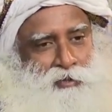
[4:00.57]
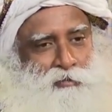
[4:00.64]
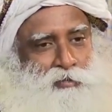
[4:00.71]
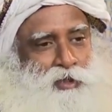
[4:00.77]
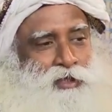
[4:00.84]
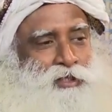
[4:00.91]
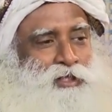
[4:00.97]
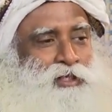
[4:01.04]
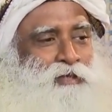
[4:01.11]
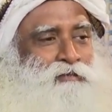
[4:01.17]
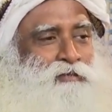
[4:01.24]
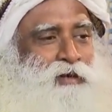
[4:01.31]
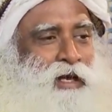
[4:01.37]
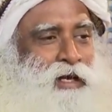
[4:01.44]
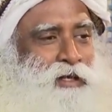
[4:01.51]
and bursting
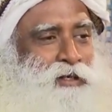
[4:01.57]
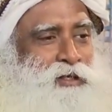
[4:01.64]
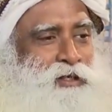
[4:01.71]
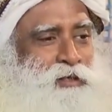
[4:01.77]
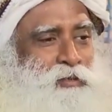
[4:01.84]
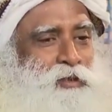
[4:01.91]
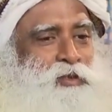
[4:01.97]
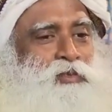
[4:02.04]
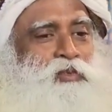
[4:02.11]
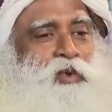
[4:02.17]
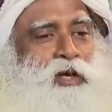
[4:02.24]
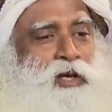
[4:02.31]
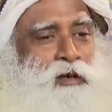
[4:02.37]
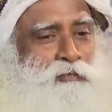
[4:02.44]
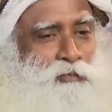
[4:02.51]
of crackers was
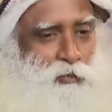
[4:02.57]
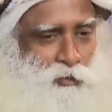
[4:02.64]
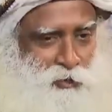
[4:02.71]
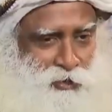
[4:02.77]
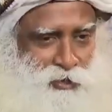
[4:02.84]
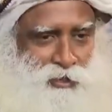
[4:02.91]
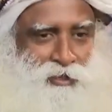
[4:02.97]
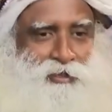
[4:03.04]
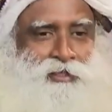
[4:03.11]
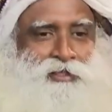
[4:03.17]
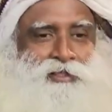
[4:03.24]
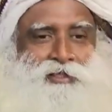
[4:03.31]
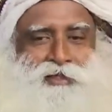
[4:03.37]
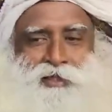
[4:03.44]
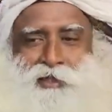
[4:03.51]
one of those
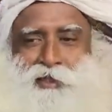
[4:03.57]
things,